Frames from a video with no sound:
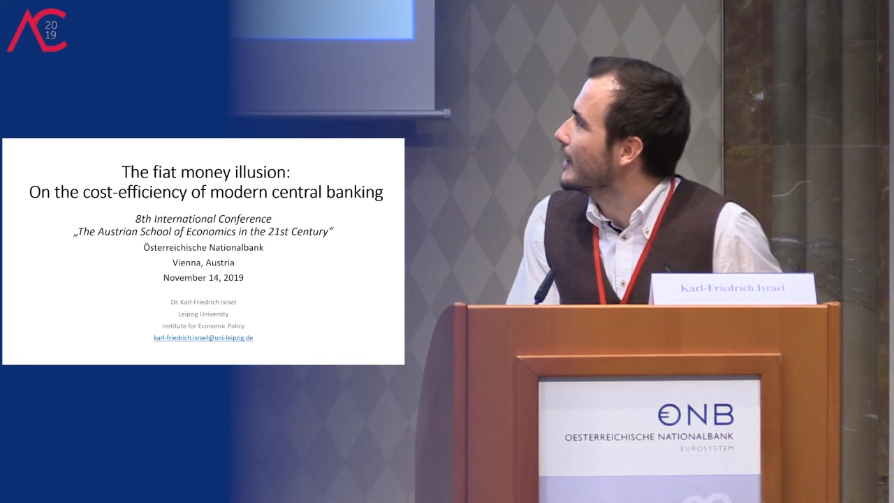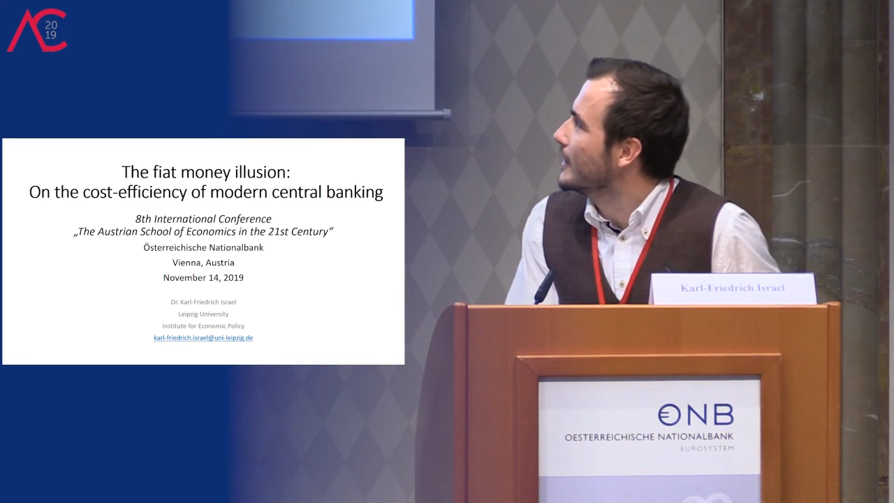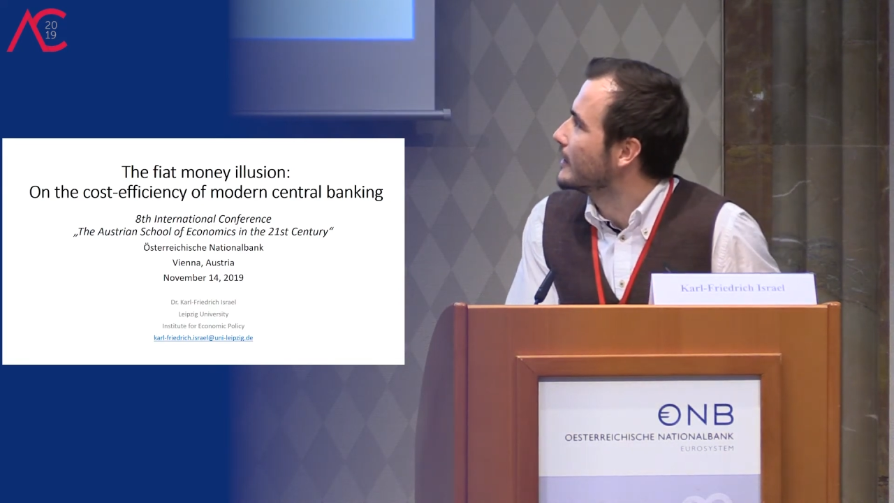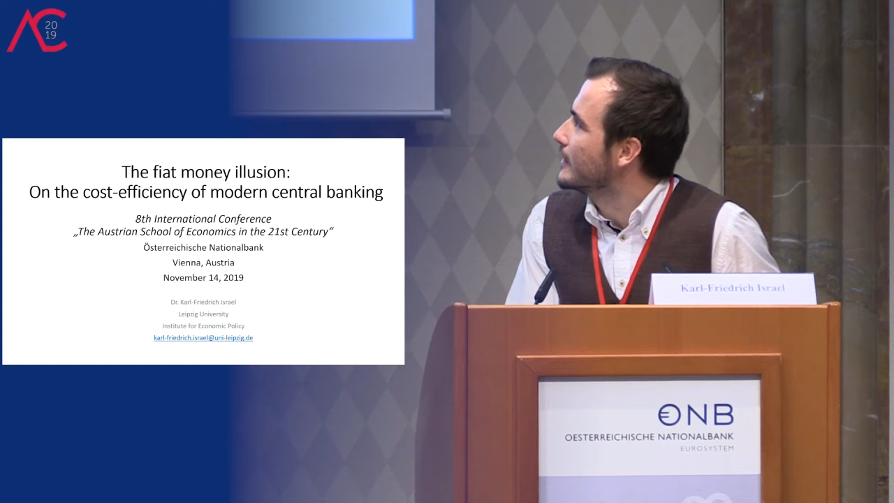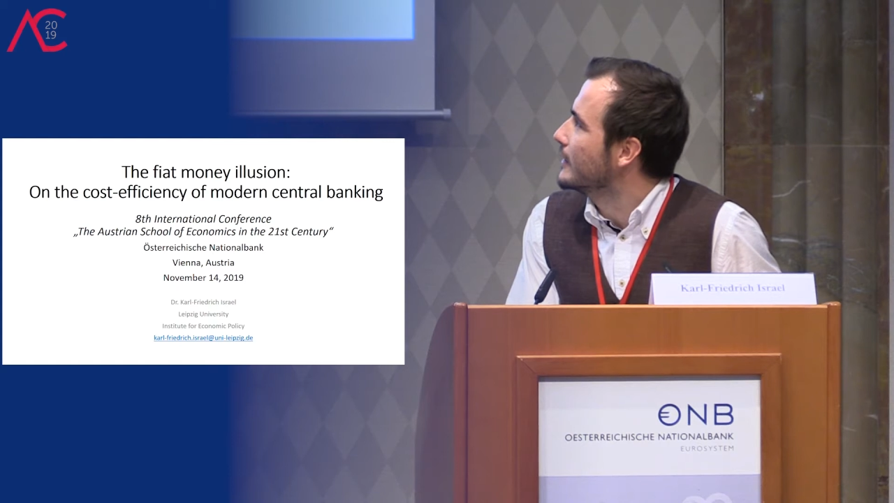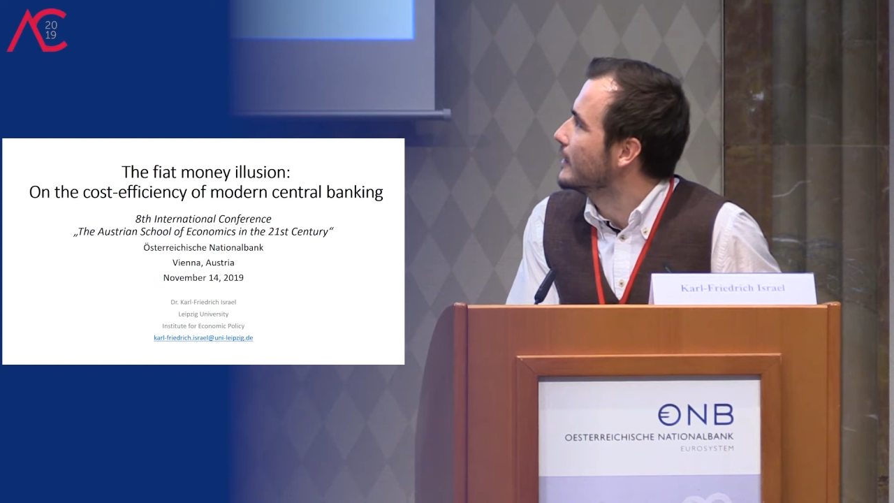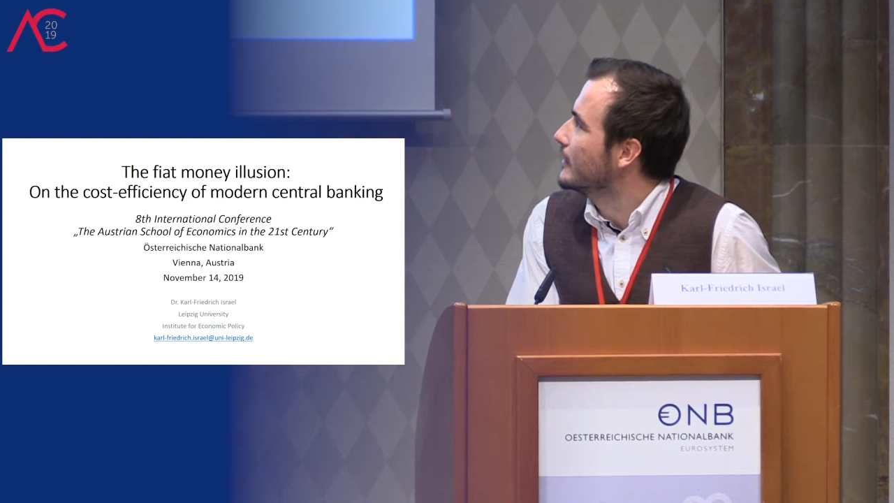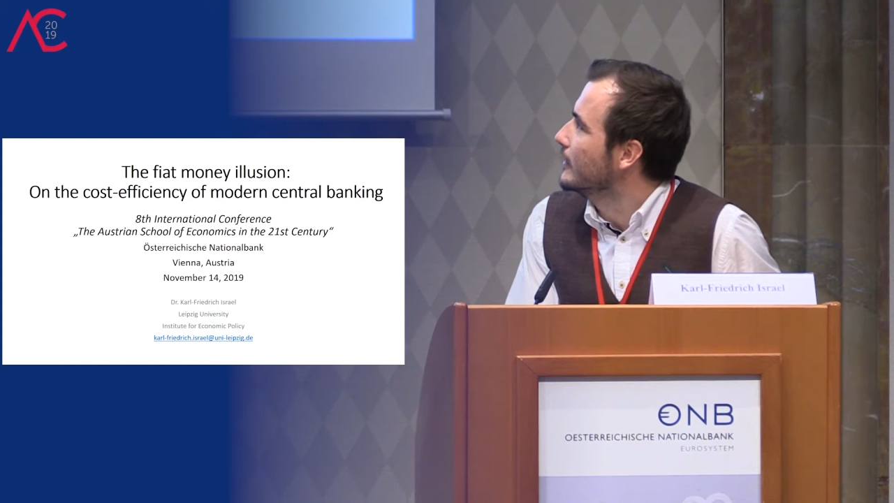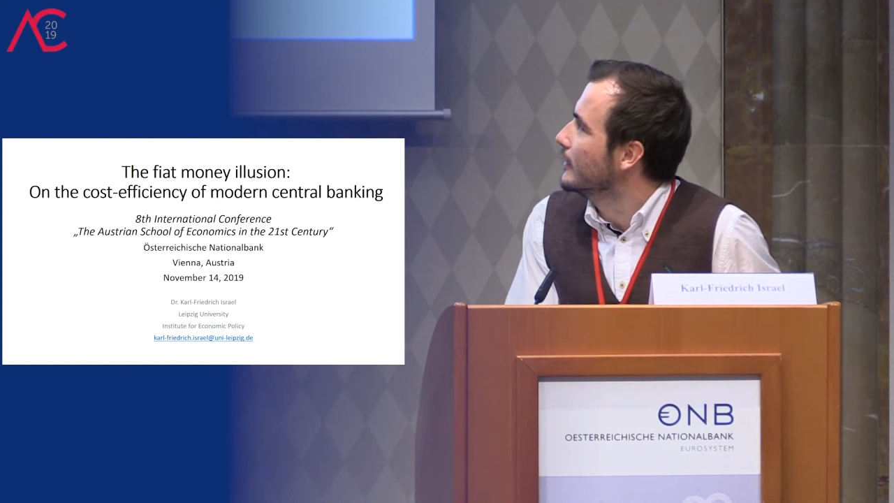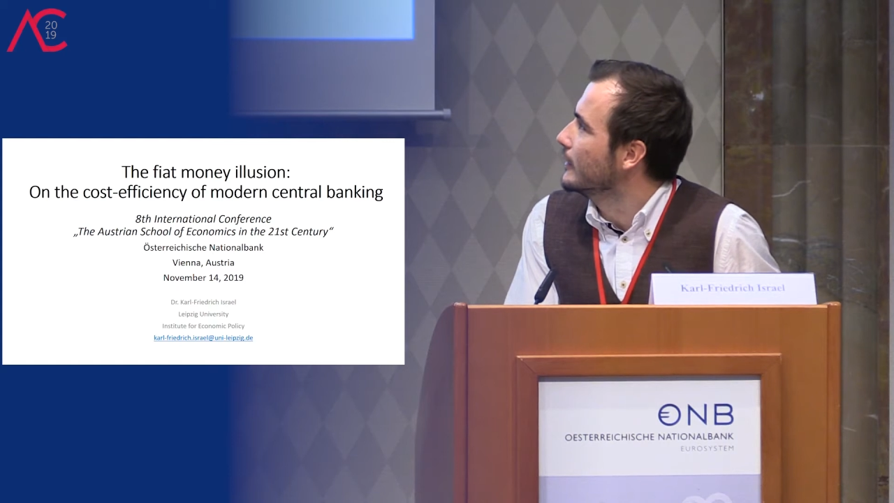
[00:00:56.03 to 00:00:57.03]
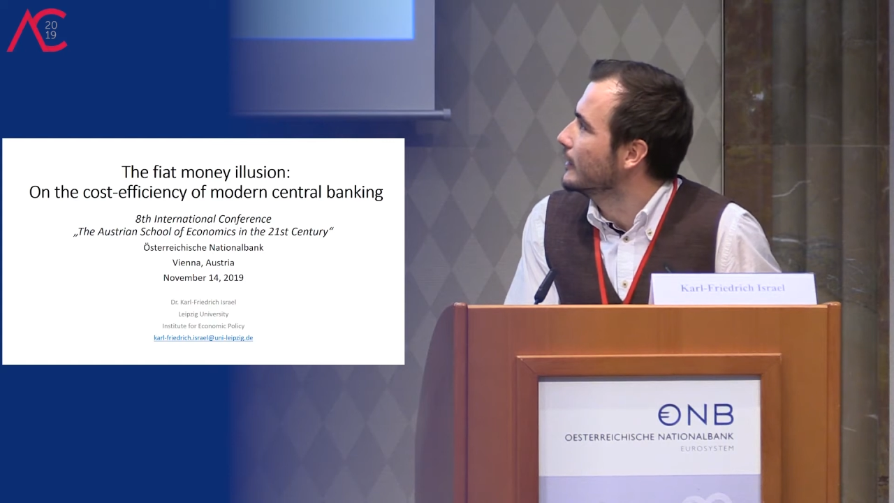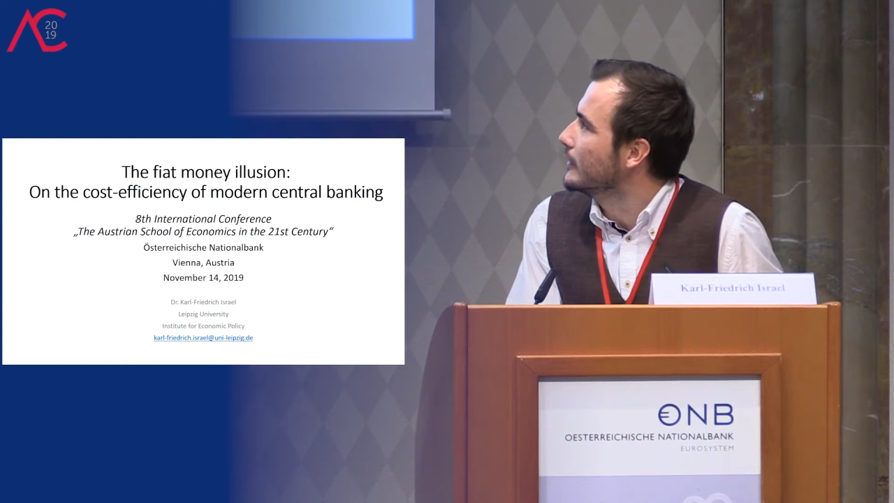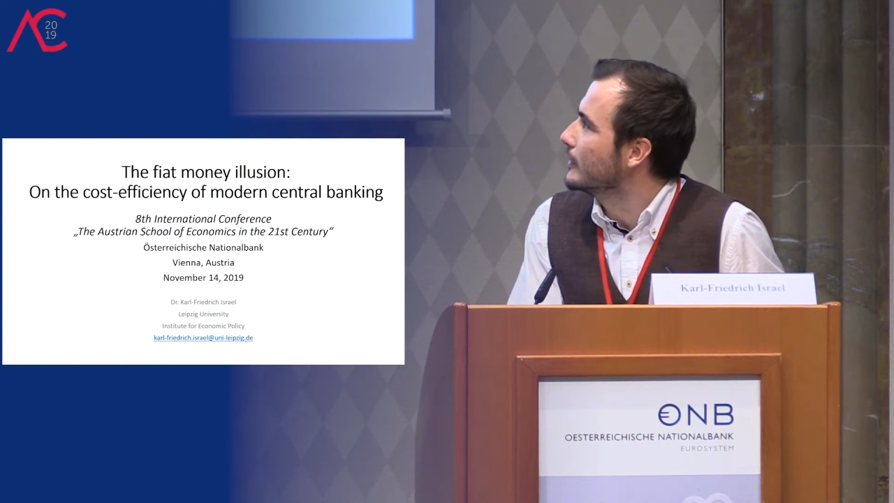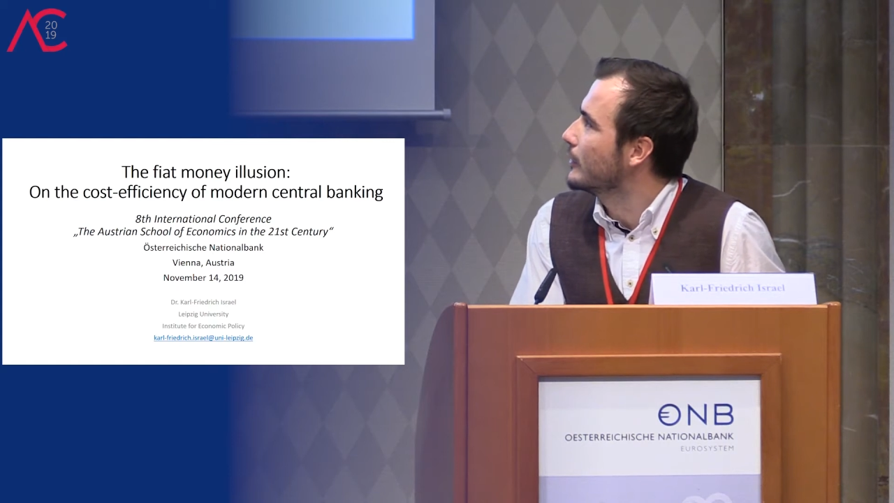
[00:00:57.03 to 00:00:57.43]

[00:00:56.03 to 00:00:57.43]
at the